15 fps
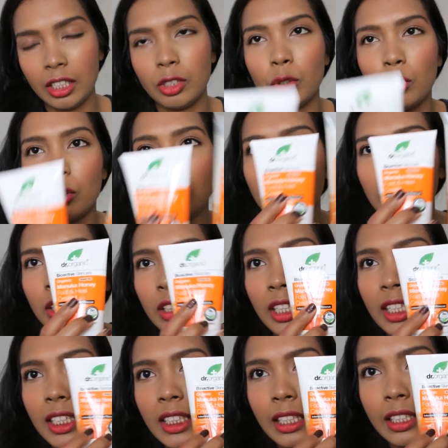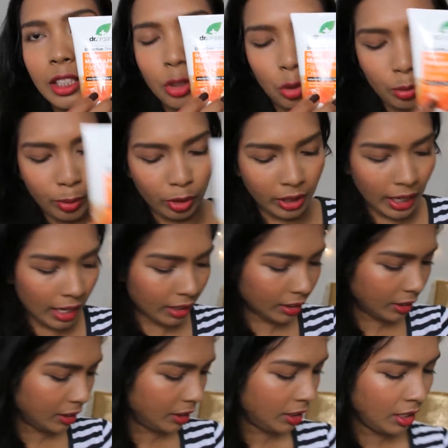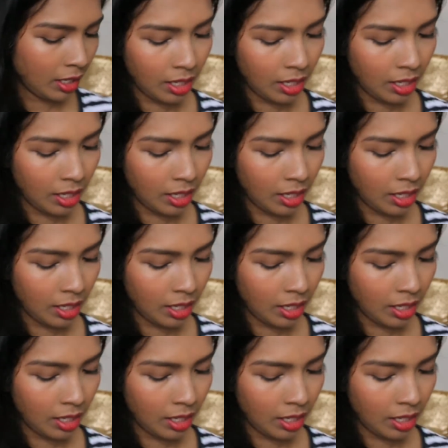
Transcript: So these are the two products.